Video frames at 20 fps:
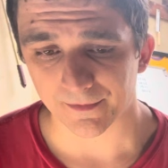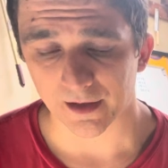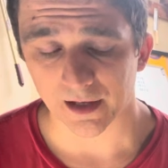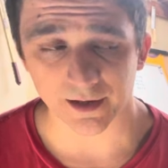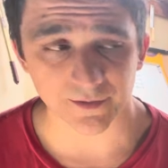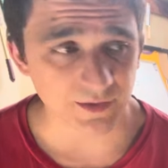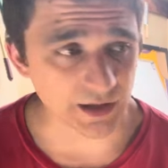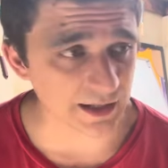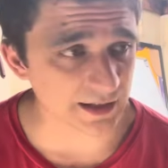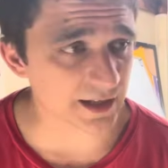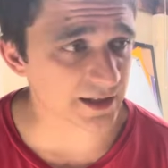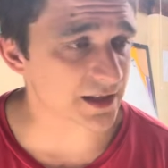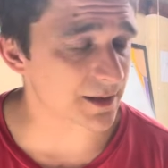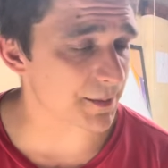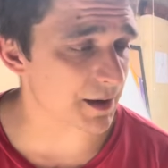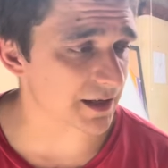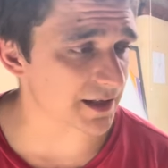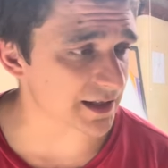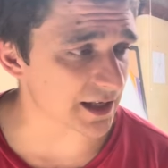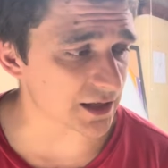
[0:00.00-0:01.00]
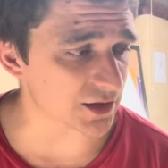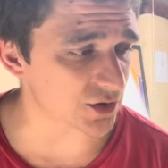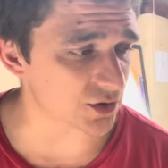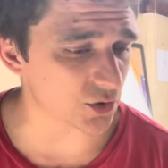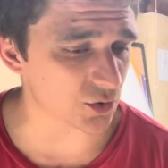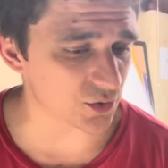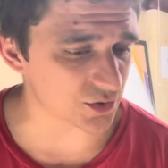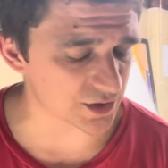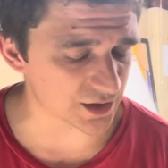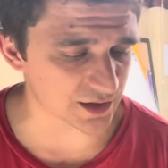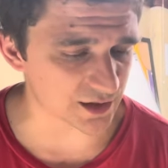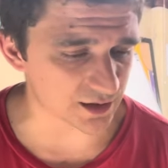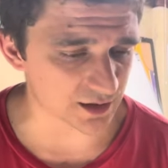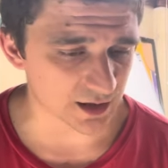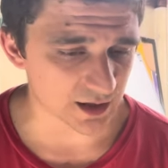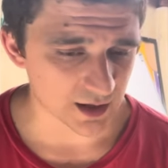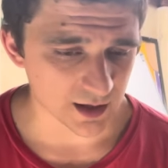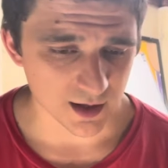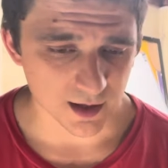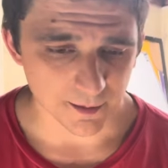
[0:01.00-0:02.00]
if that doesn't make sense to you, just
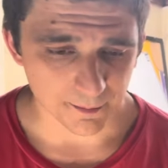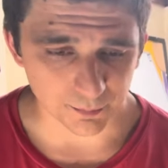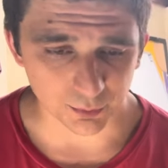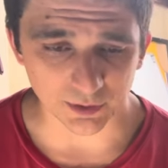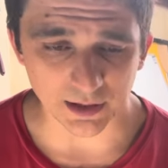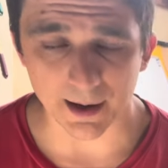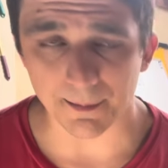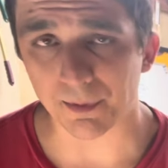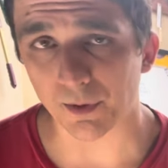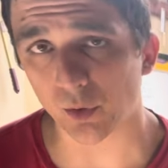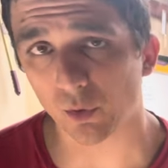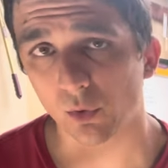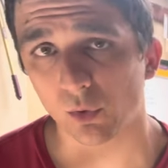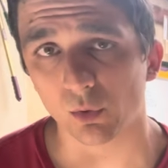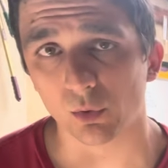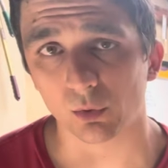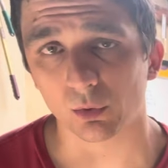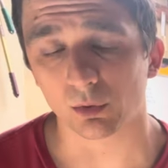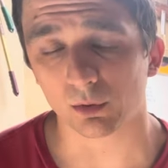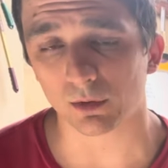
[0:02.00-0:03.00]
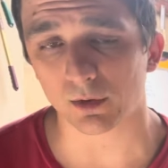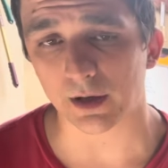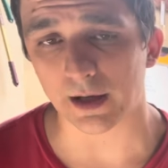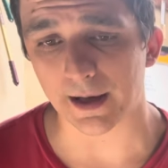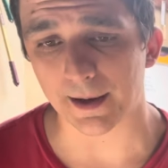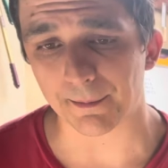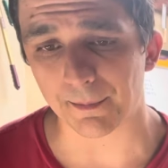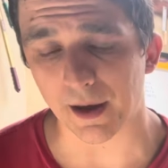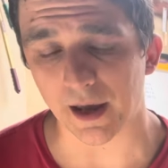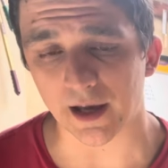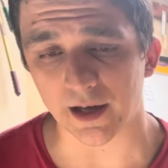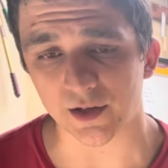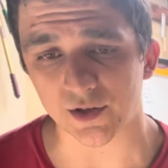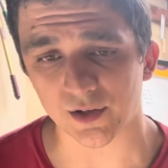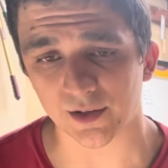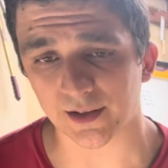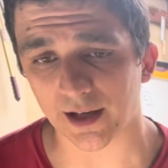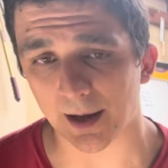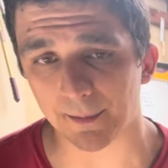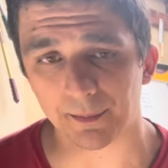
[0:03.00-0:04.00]
pull up a Google uh, page
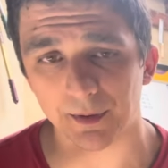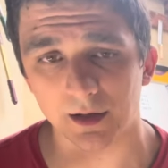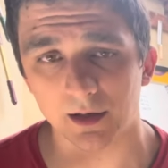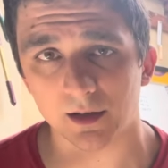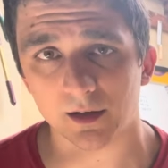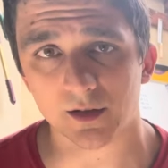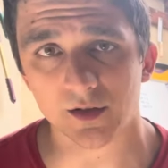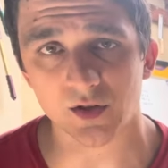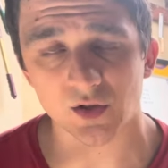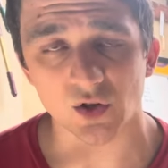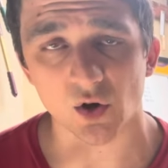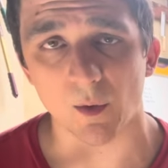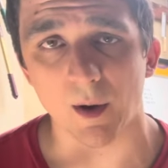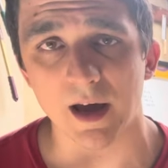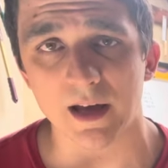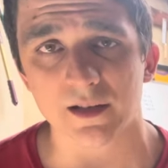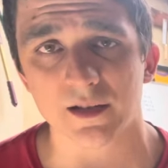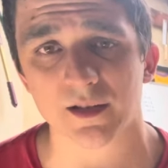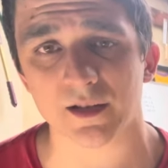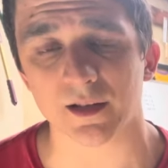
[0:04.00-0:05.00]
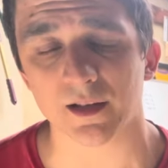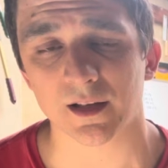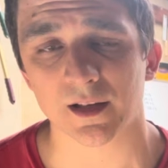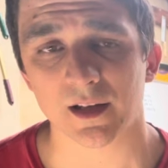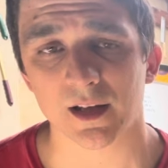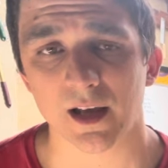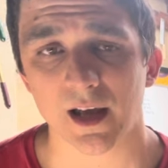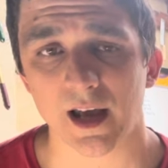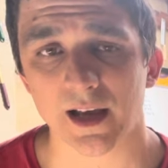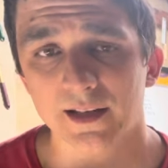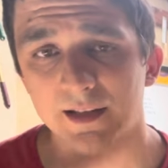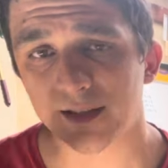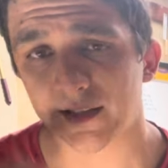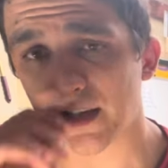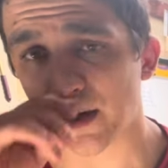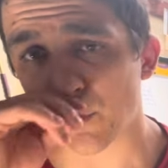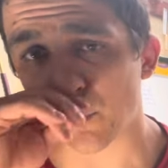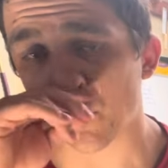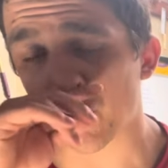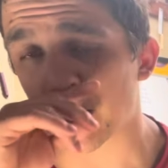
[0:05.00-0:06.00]
and type in psoas and
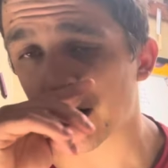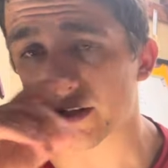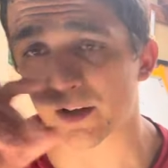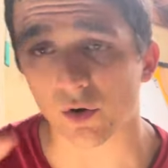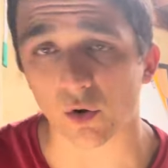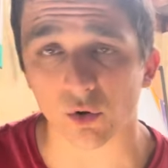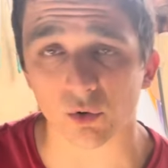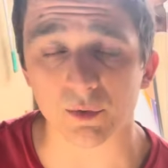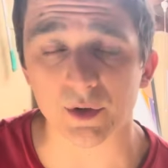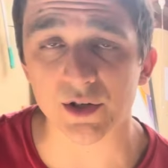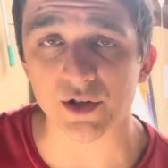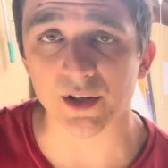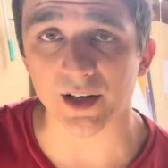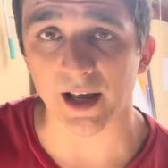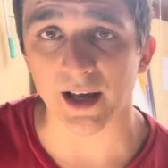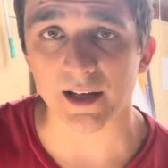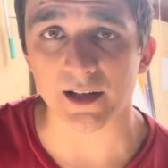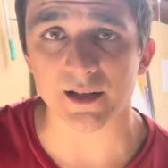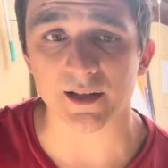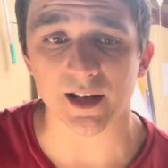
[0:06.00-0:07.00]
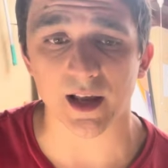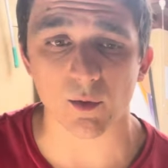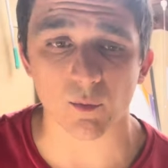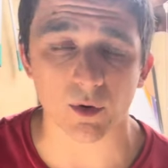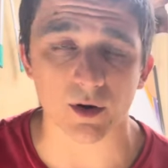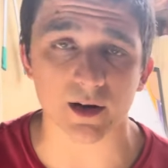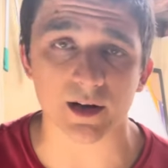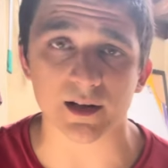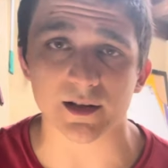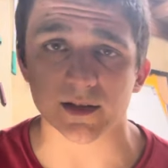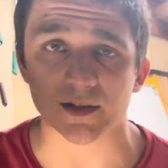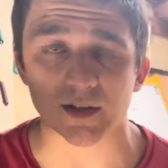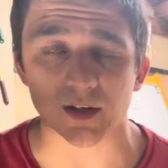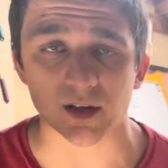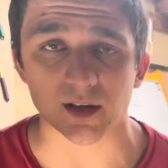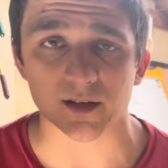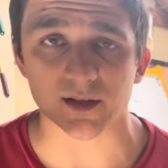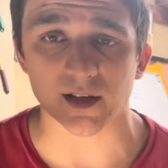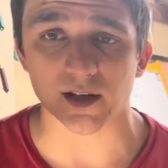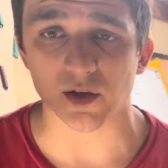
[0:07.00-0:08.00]
see where it originates and where it
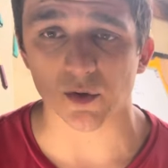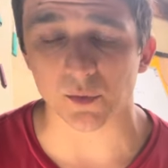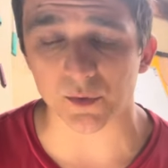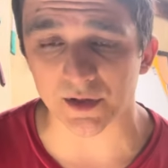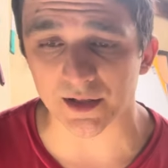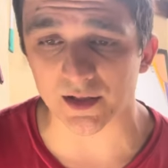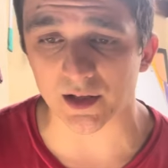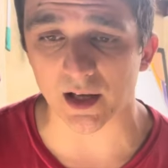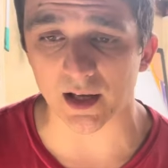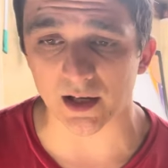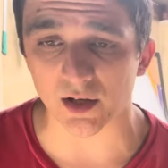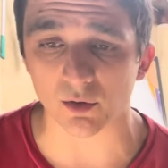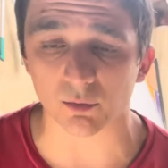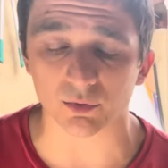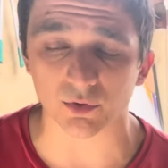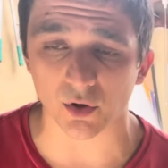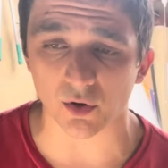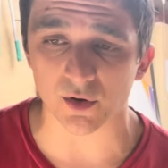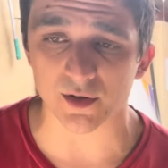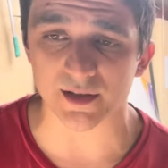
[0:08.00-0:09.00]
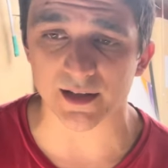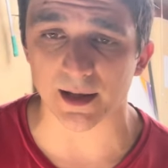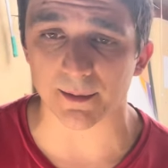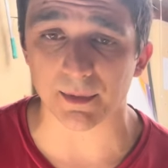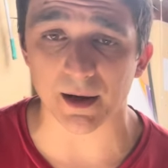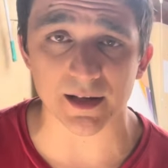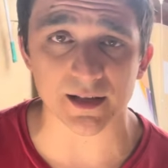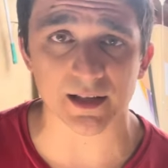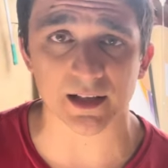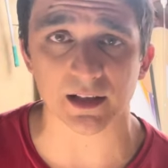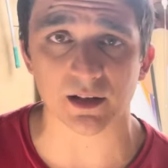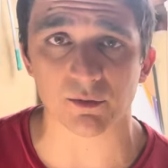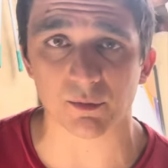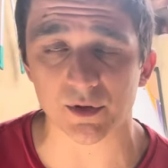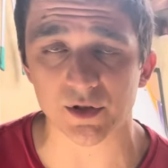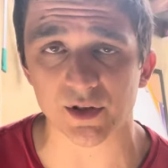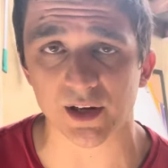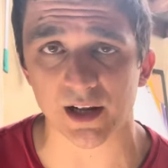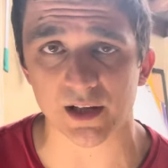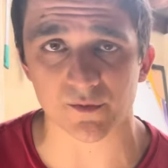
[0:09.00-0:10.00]
inserts. And you will see, you will notice that basically
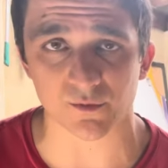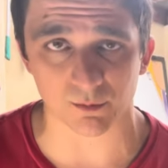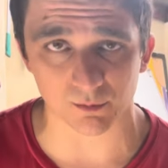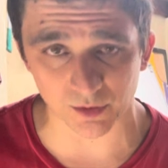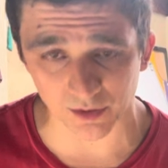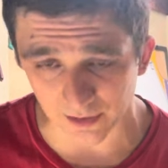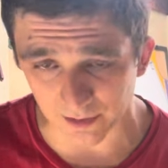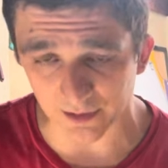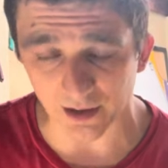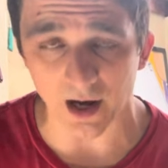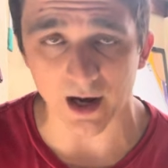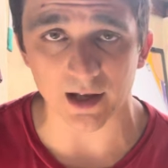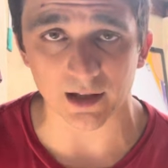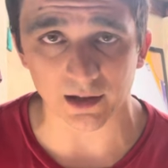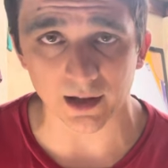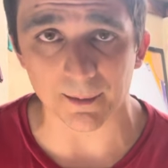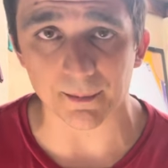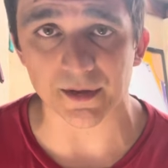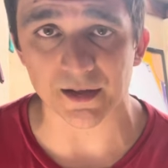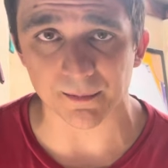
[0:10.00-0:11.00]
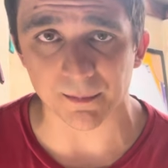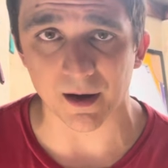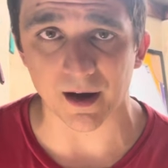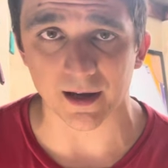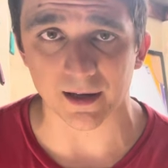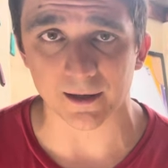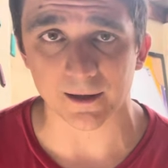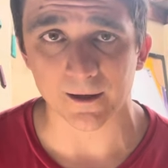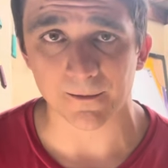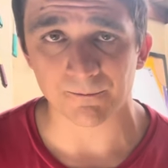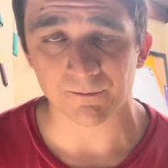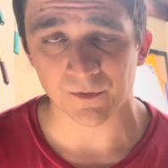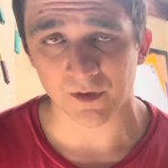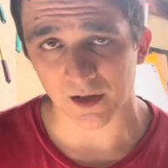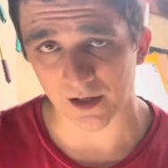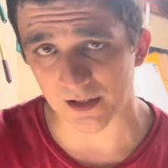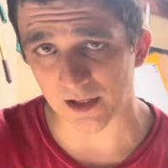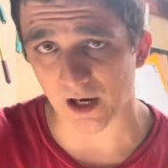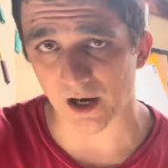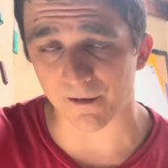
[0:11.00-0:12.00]
originates from the entire lumbar spine.
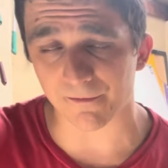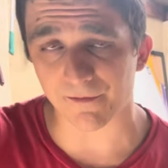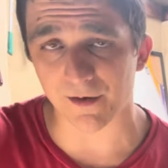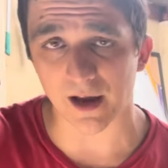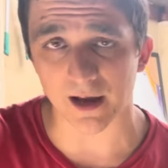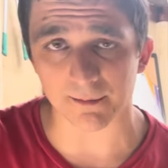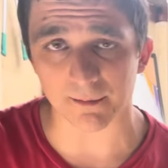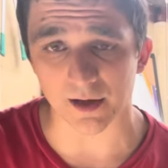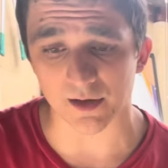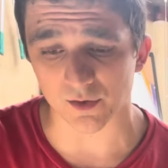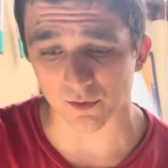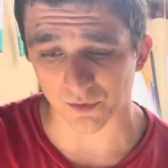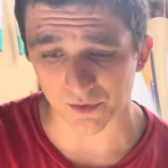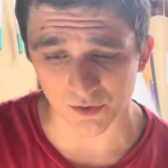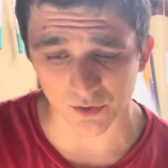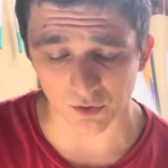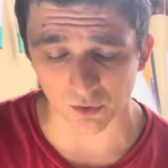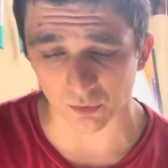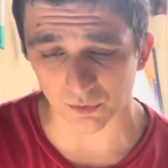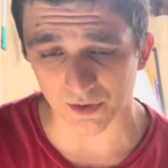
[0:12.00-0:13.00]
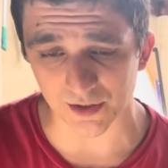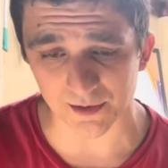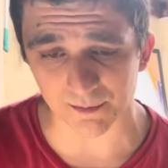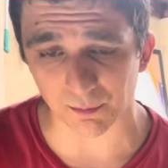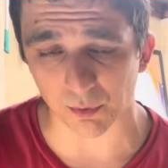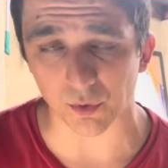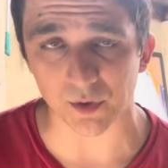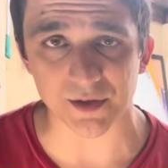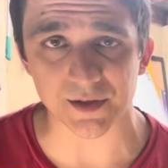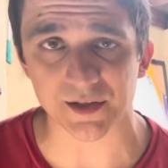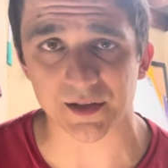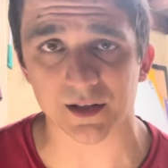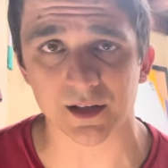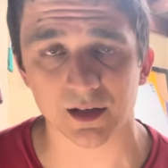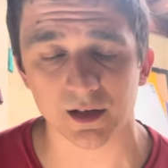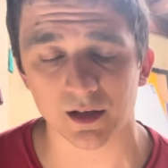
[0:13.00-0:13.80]
It's like a fan muscle. It's got all these points